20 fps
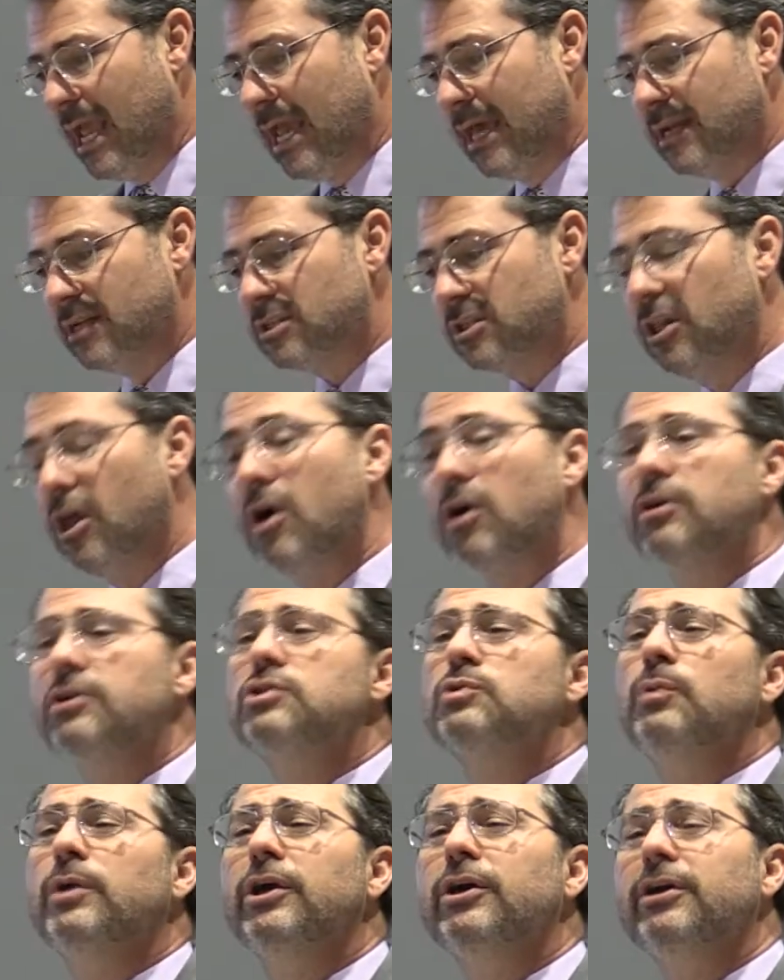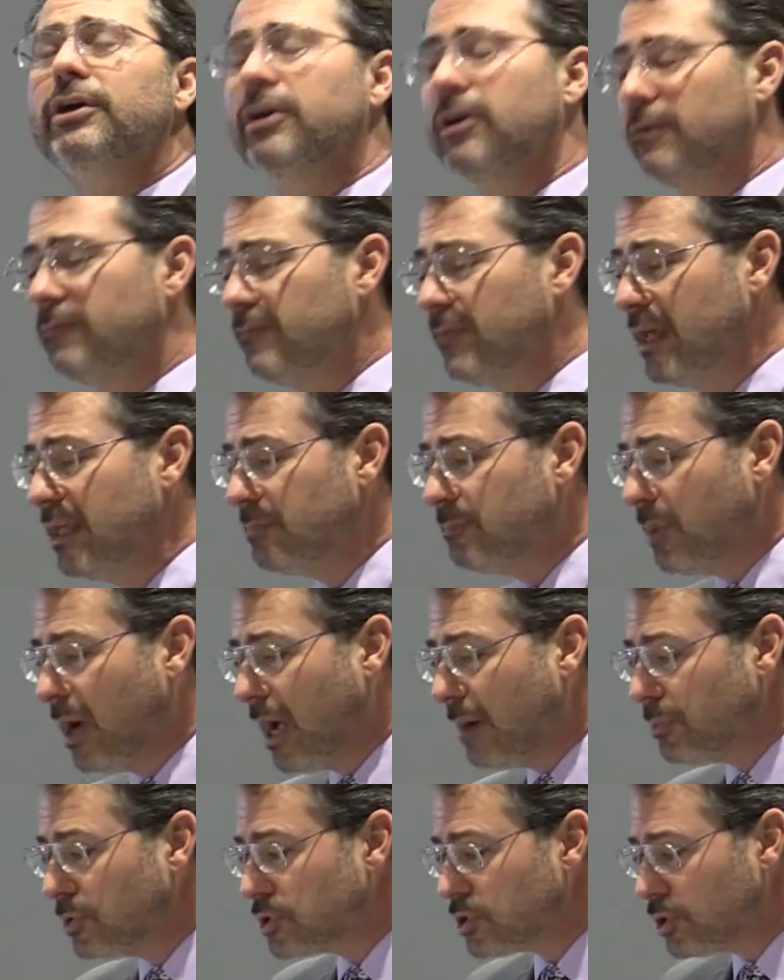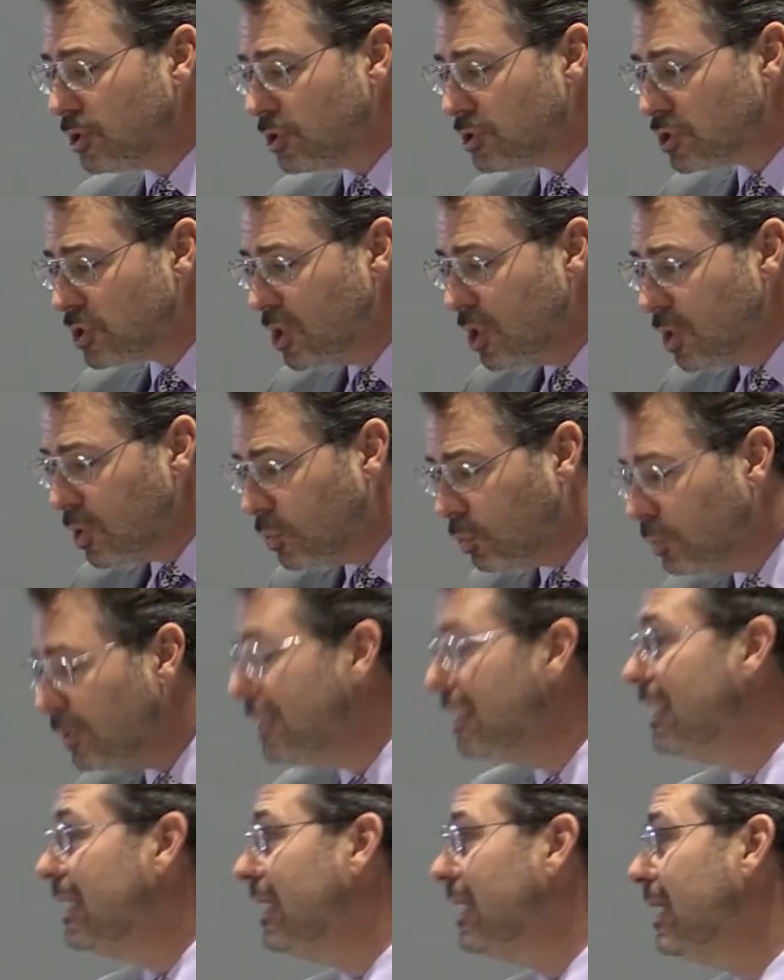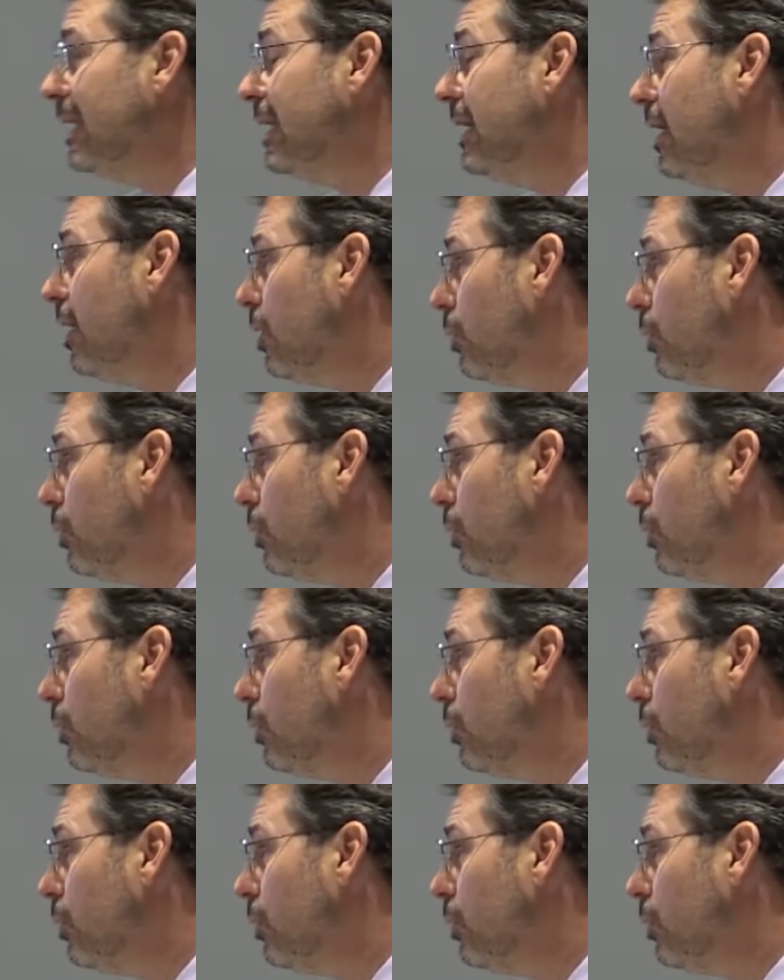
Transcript: And as long as we are here at Faith Bible Church, we